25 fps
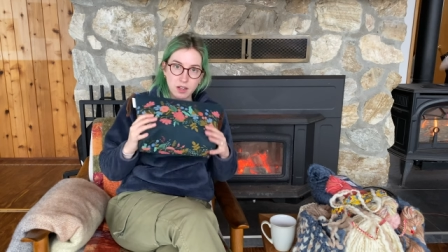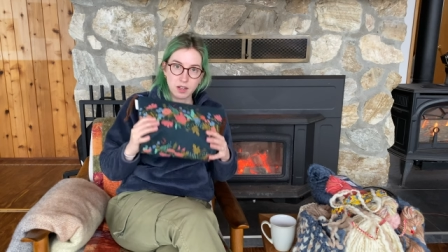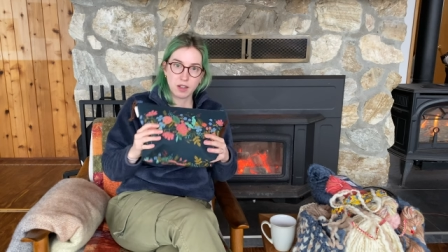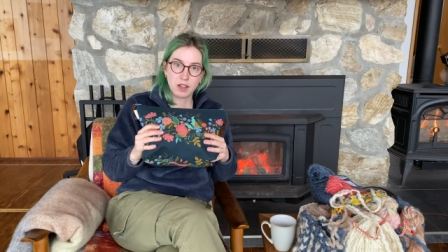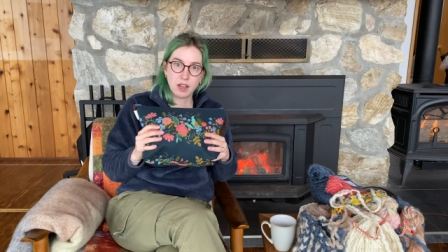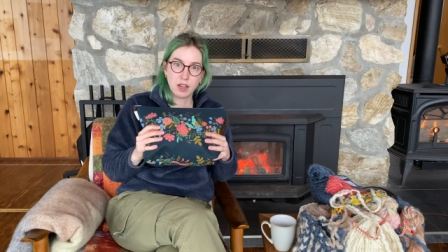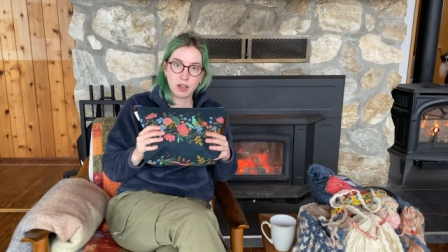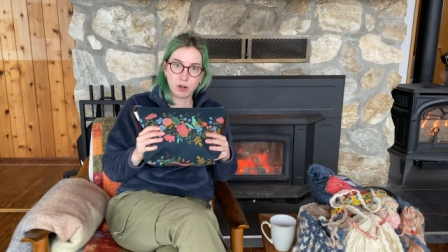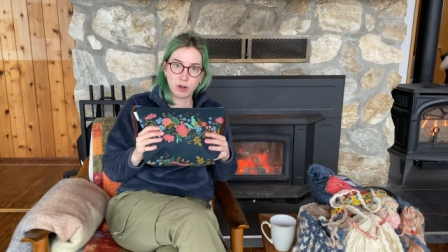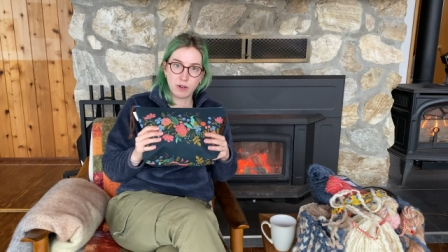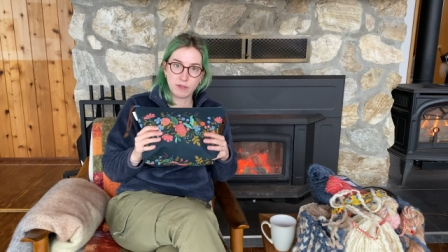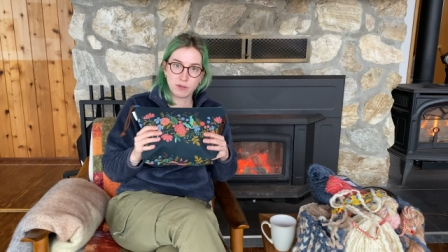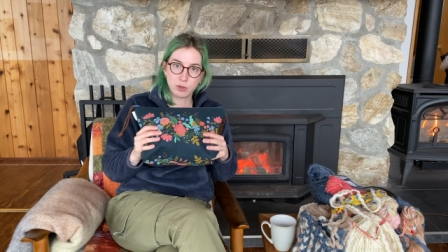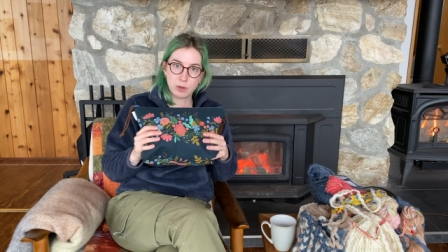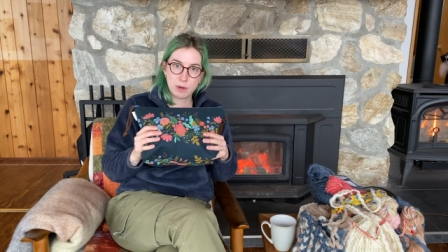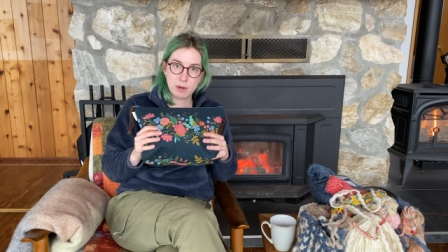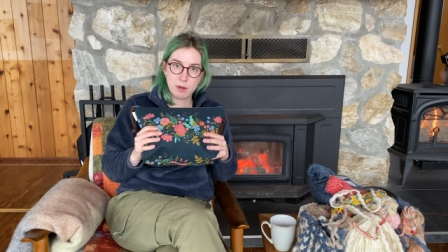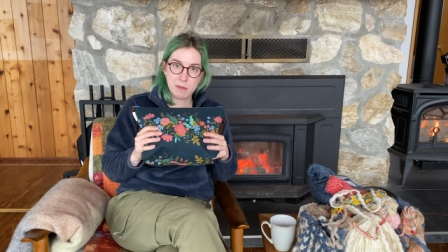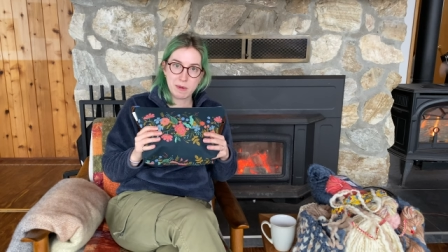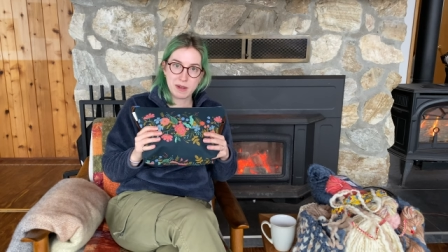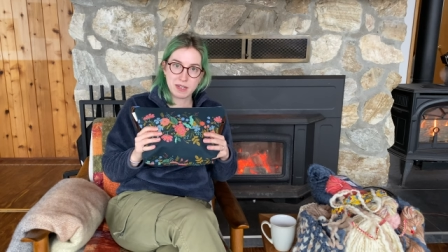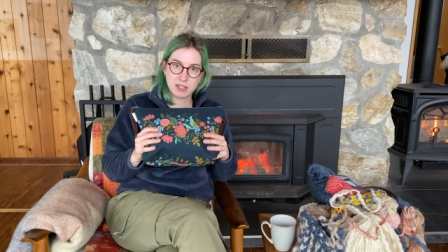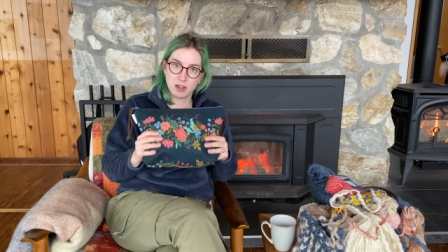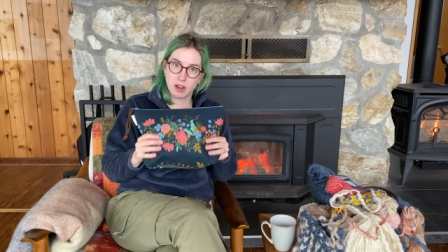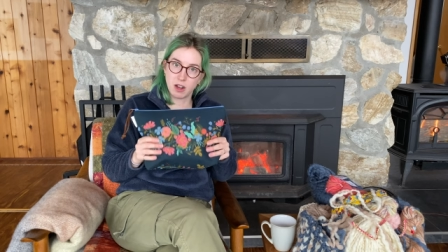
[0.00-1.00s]
I don't have to worry about
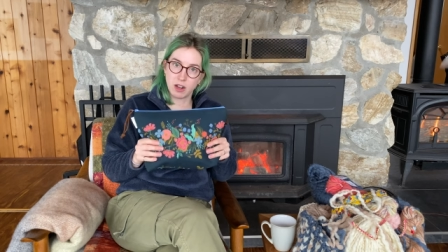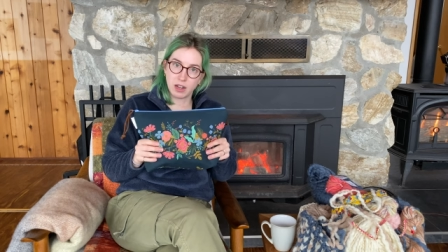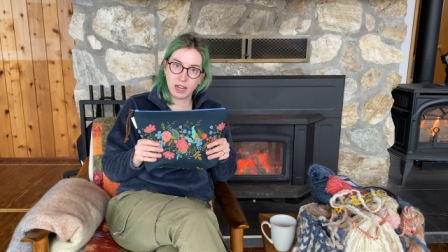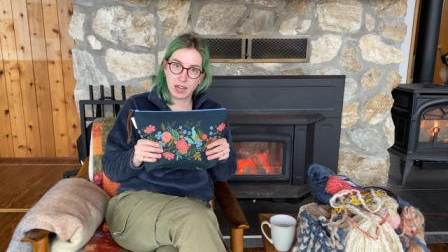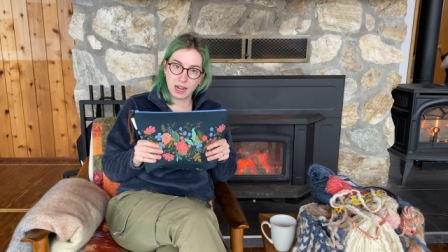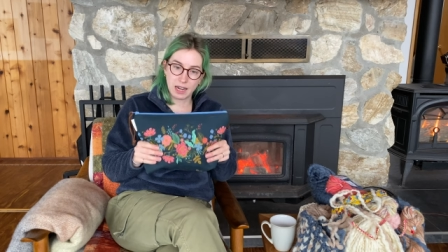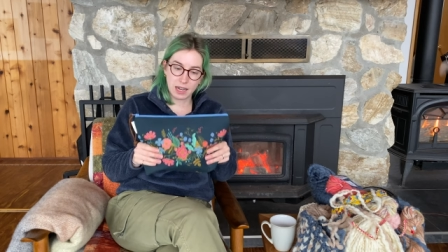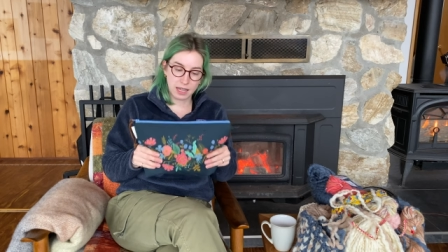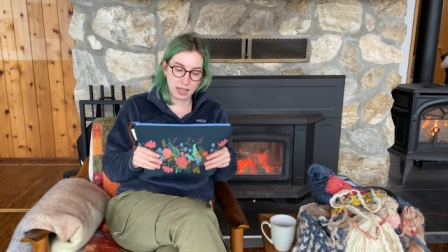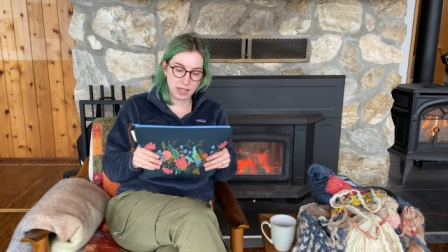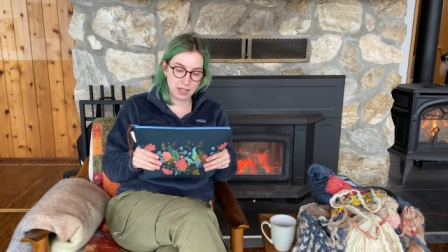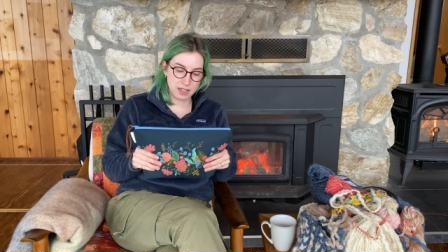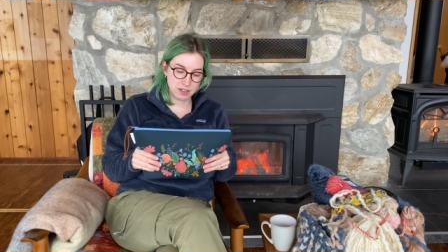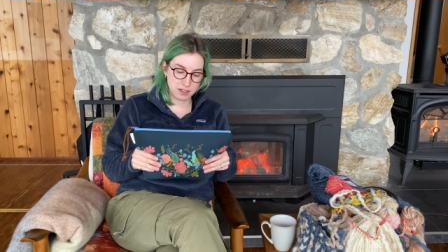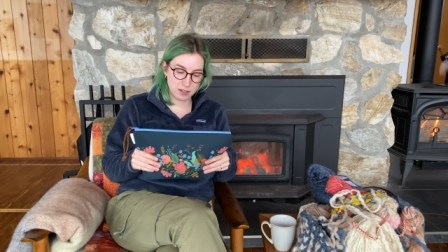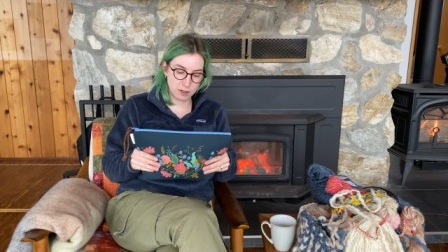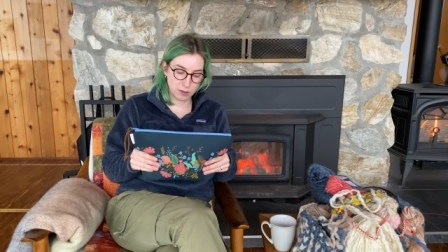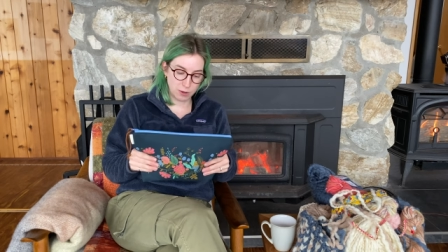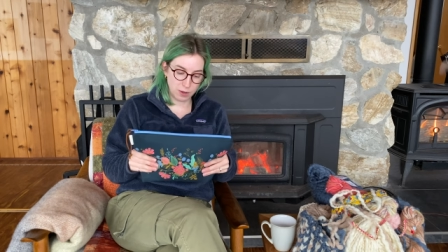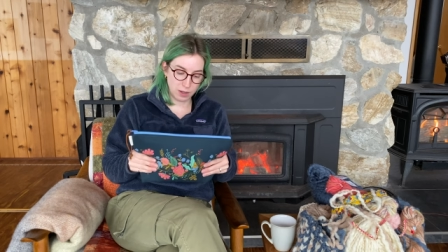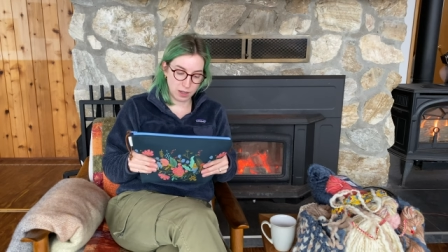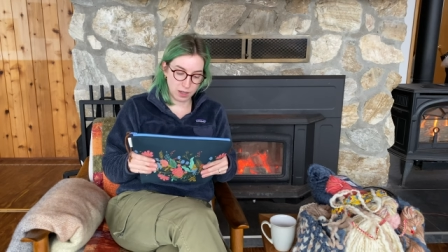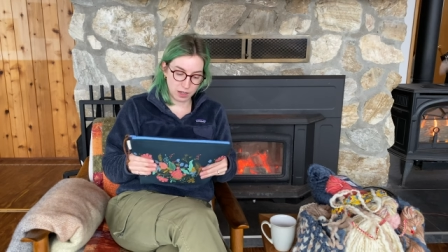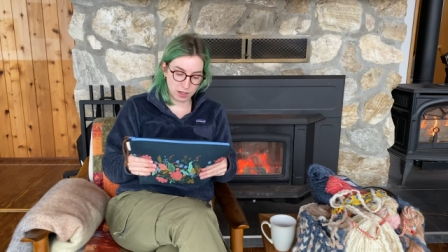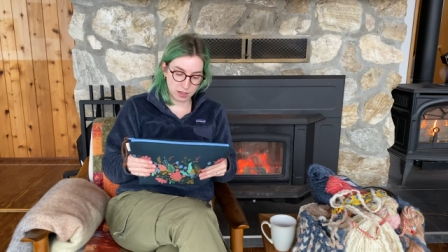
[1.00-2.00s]
my dog getting into
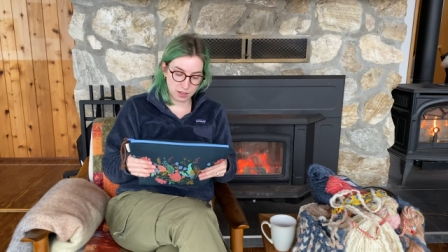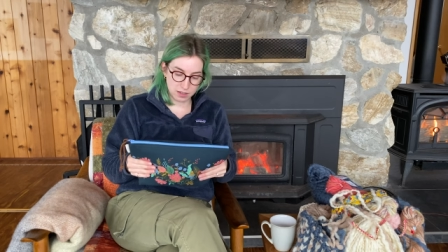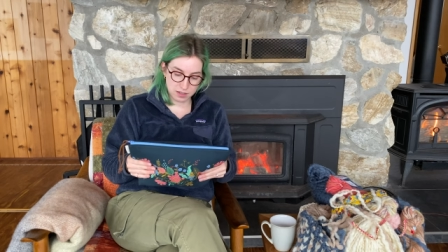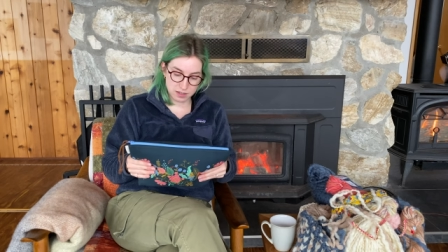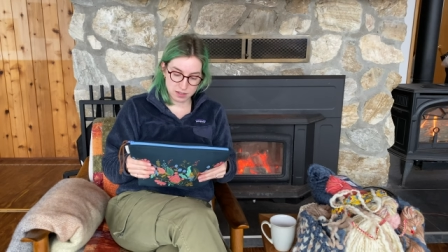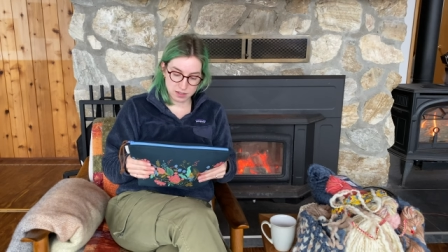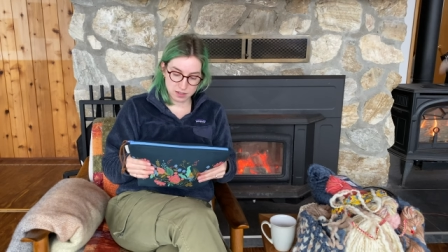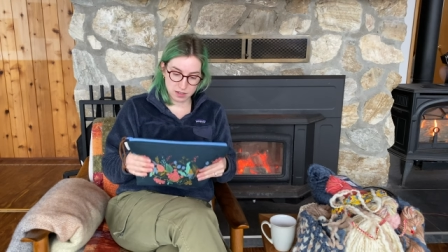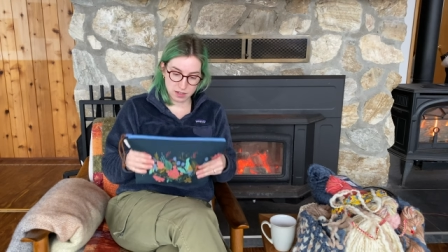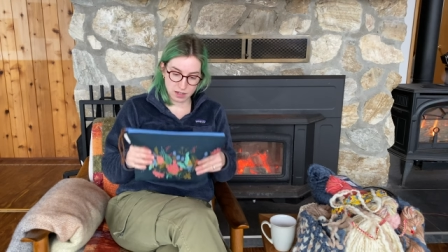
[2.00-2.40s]
it.